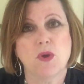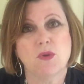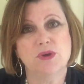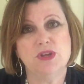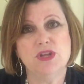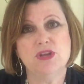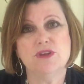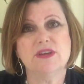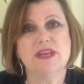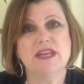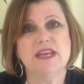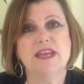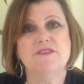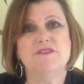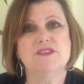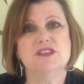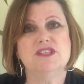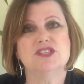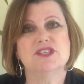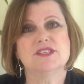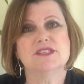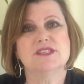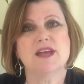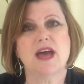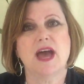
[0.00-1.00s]
or you can even
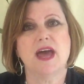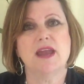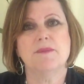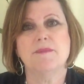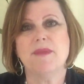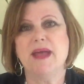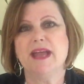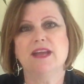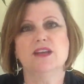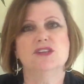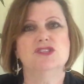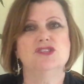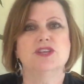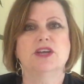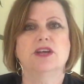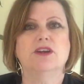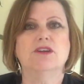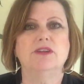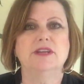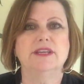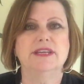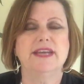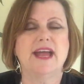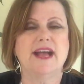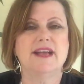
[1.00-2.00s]
just kind of make a
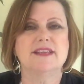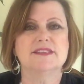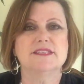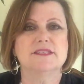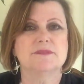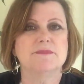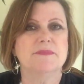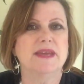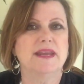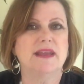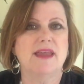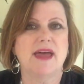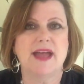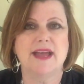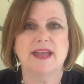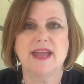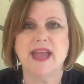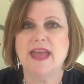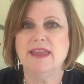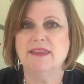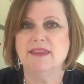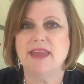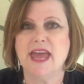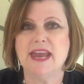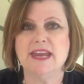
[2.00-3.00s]
general announcement like,
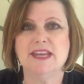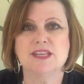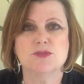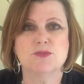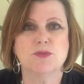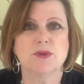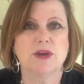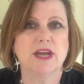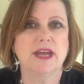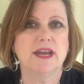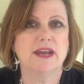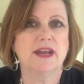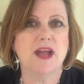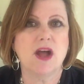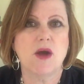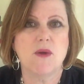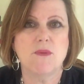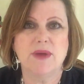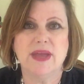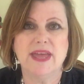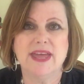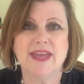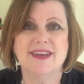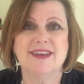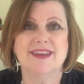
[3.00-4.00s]
hey ladies, we're going to
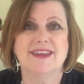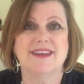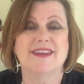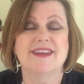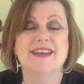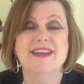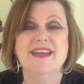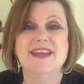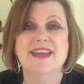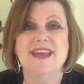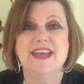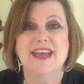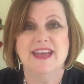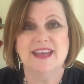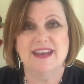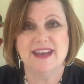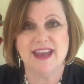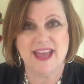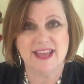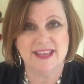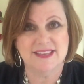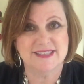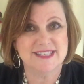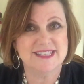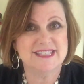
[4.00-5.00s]
go in
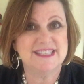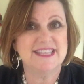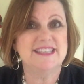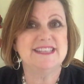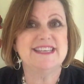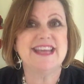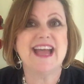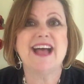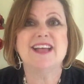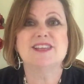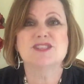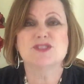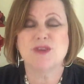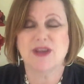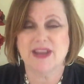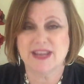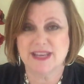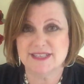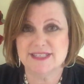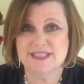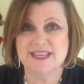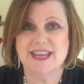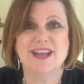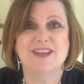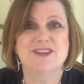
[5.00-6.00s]
and sit down so I
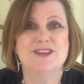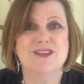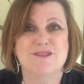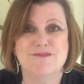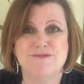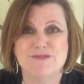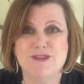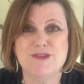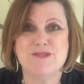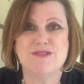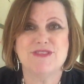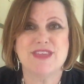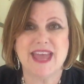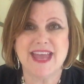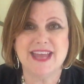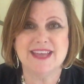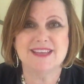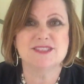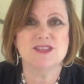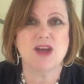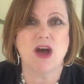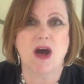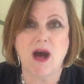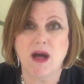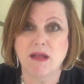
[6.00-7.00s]
can tell you a few
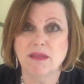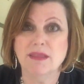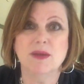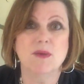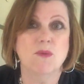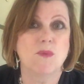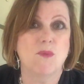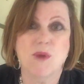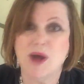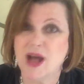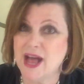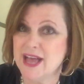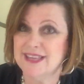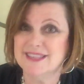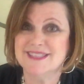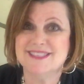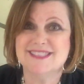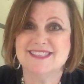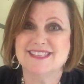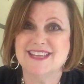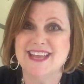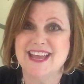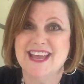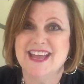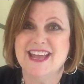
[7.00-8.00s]
things all at
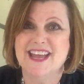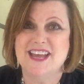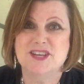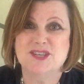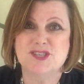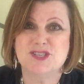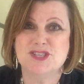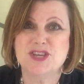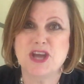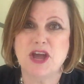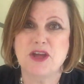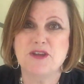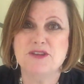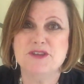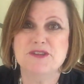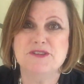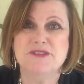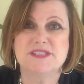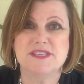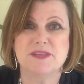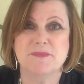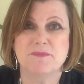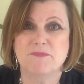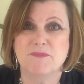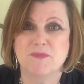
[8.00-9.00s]
once and show you
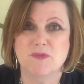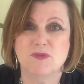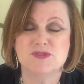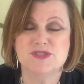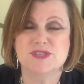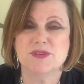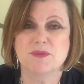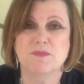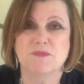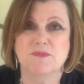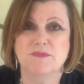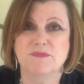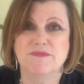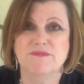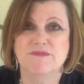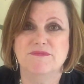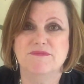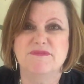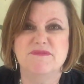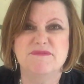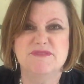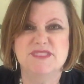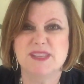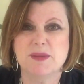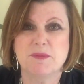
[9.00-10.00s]
some
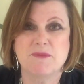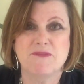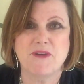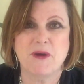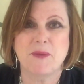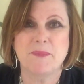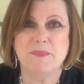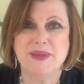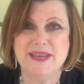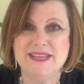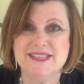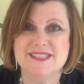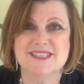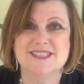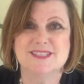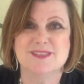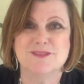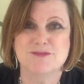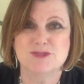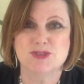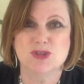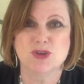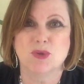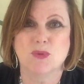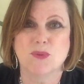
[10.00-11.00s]
of our pieces
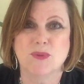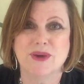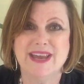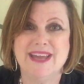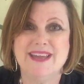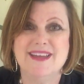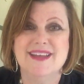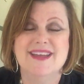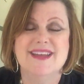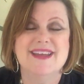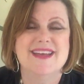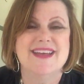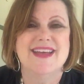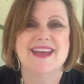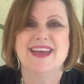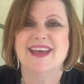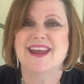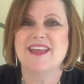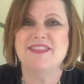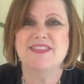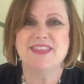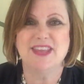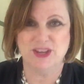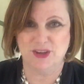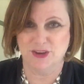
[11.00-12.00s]
of jewelry, and
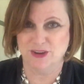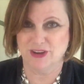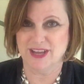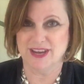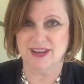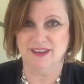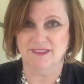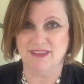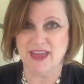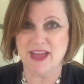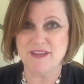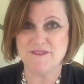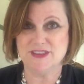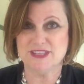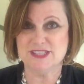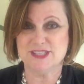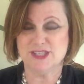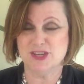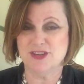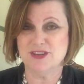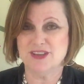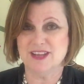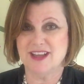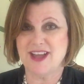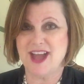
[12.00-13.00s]
I think you're going to love it.
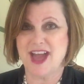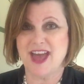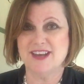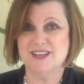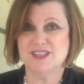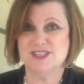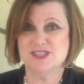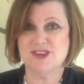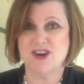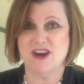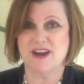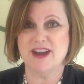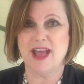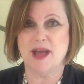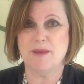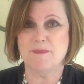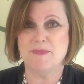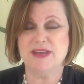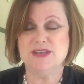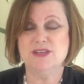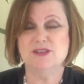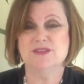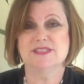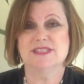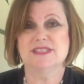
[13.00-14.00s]
So you can kind of start out
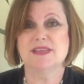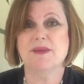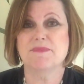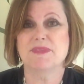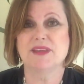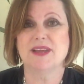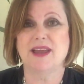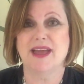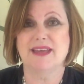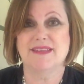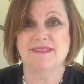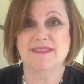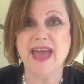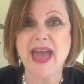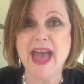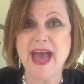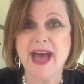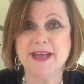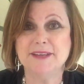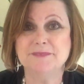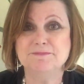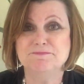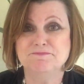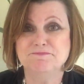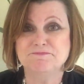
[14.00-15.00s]
by doing something like
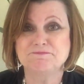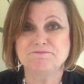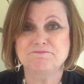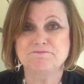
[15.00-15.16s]
that.